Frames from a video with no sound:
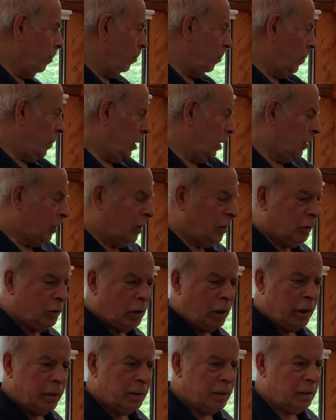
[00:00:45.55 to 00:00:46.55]
It's
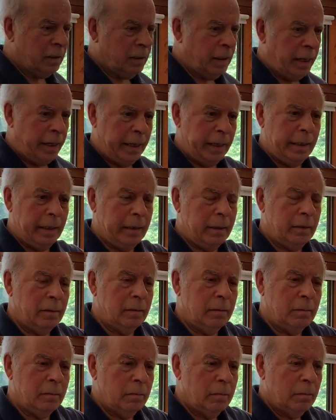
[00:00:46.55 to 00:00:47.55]
just a
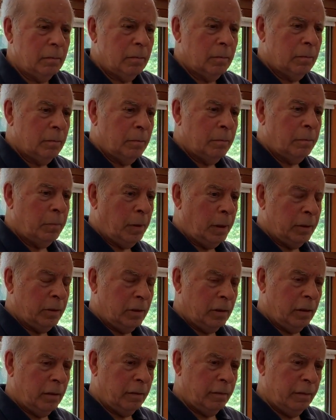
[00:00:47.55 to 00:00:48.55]
bunch
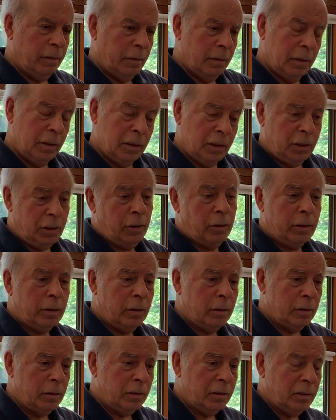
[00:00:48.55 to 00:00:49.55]
of
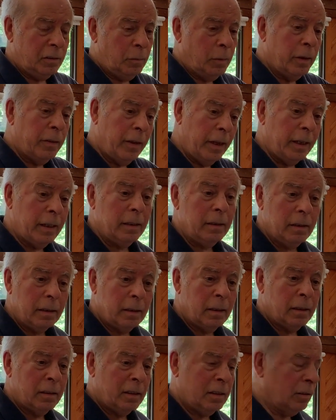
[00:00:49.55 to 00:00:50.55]
circles within
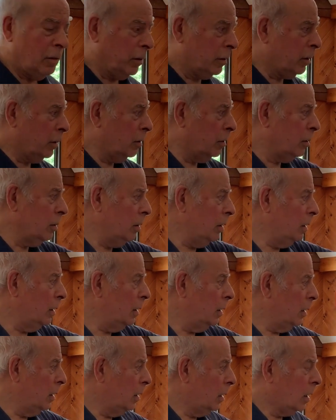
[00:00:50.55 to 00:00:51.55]
a circle
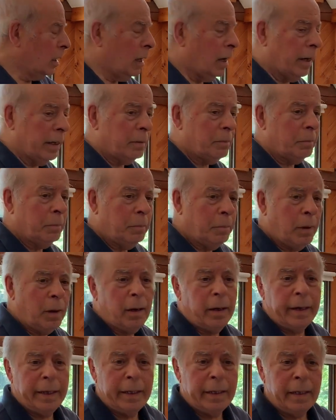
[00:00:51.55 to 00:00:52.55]
cut
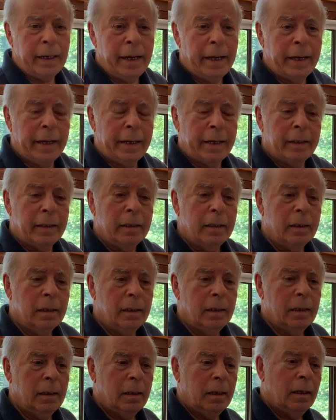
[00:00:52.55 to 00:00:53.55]
by a
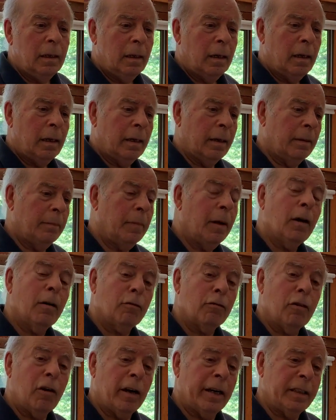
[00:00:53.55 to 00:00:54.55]

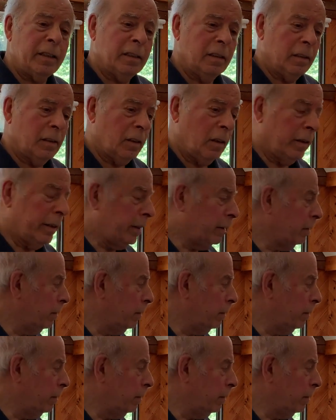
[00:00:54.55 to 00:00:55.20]
horizon line.